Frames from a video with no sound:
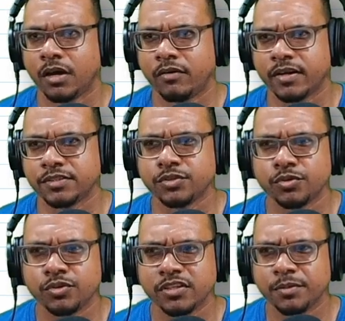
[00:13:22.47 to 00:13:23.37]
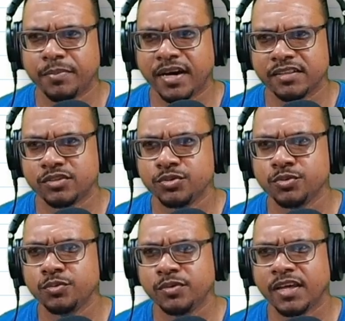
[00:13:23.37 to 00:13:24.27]
All right, so going on to part
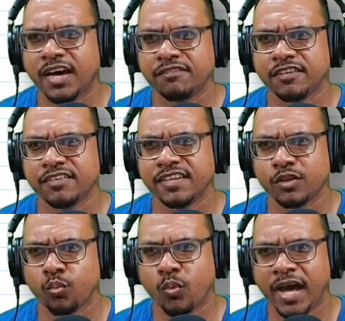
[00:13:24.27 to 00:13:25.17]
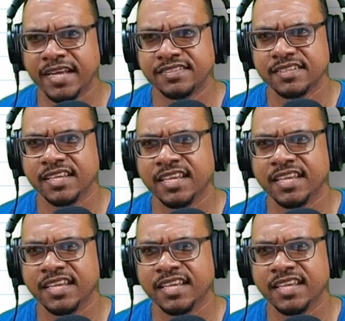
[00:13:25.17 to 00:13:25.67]
2, they have given that y to